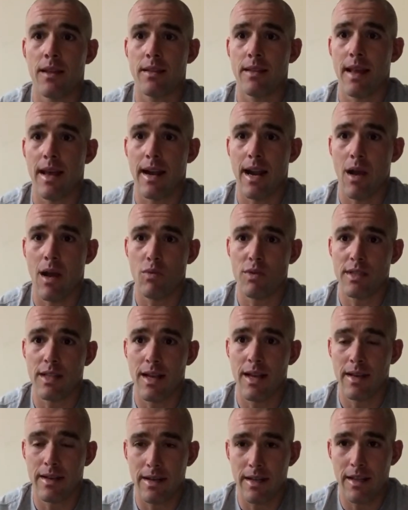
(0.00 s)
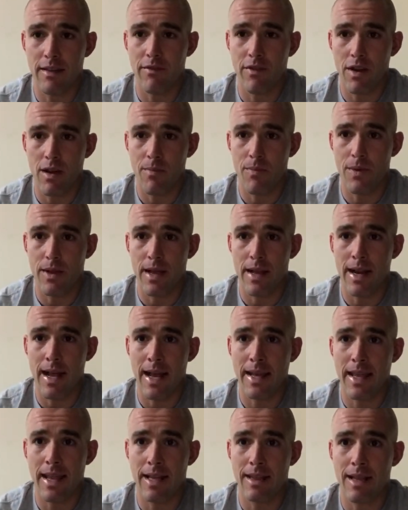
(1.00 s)
that I was not going to give up, and I
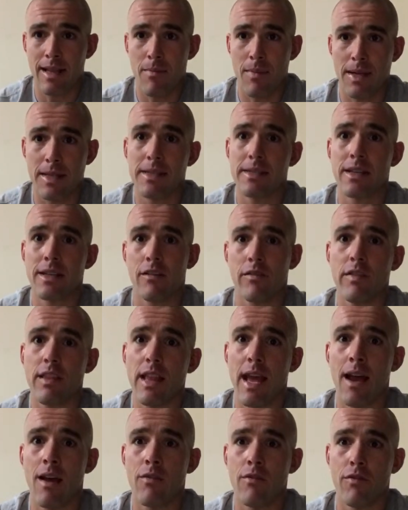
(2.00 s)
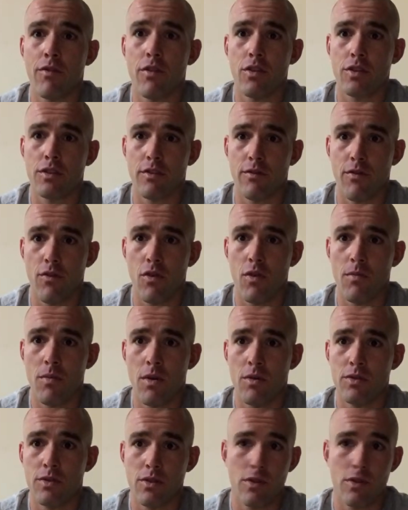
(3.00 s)
can't let myself down first and foremost.